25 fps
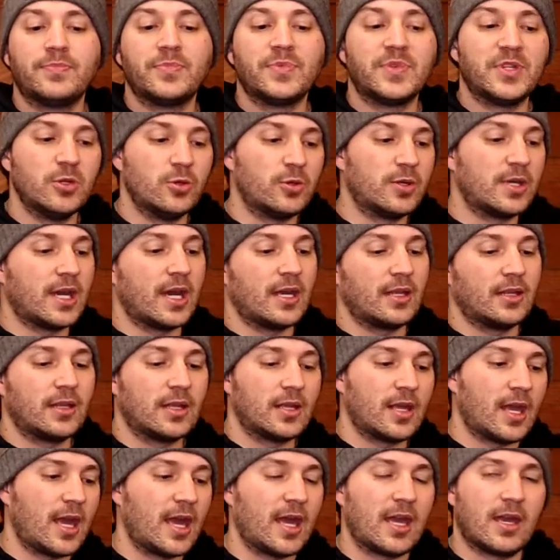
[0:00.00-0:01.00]
you get
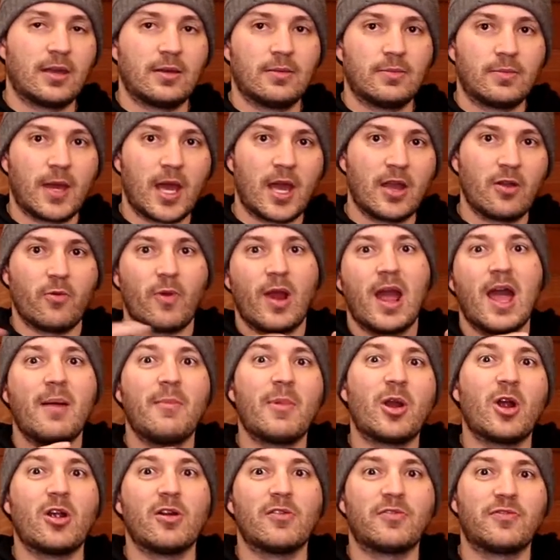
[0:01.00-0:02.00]
a ram
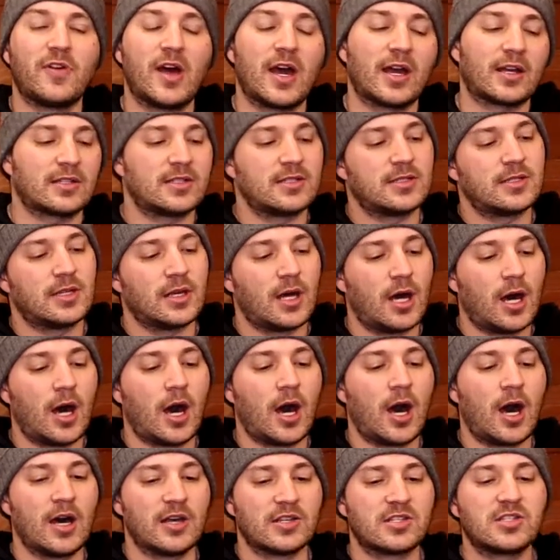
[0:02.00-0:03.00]
air effect.
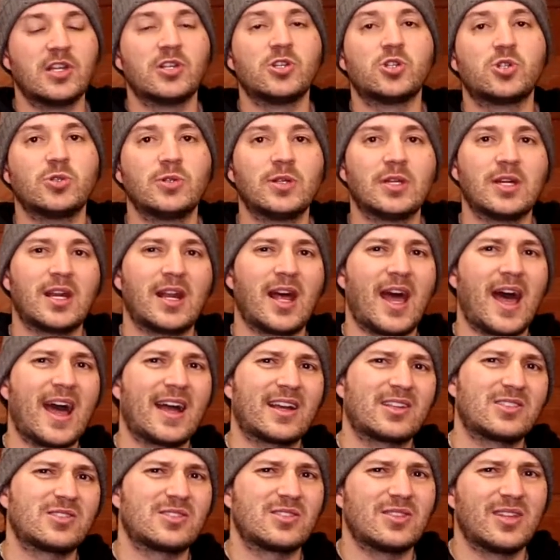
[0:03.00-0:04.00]
Essentially, it
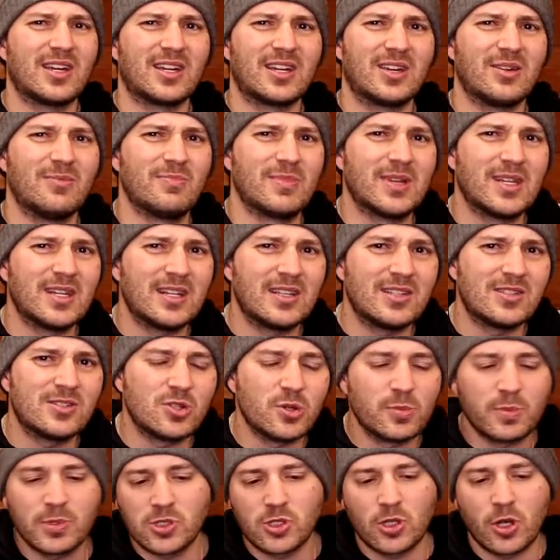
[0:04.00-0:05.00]
acts like a mini
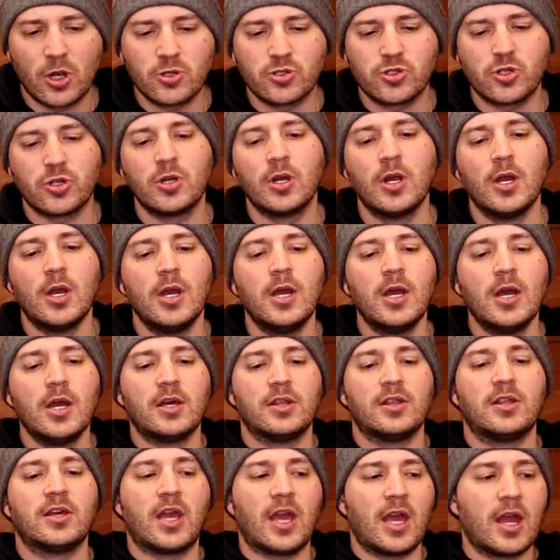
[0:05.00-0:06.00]
supercharger.
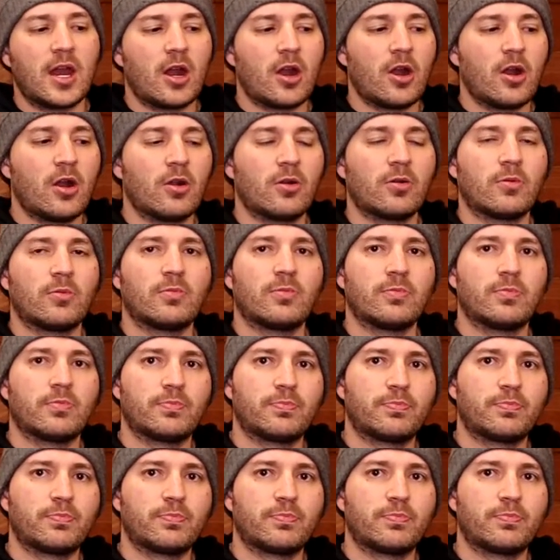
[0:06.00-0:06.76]
The air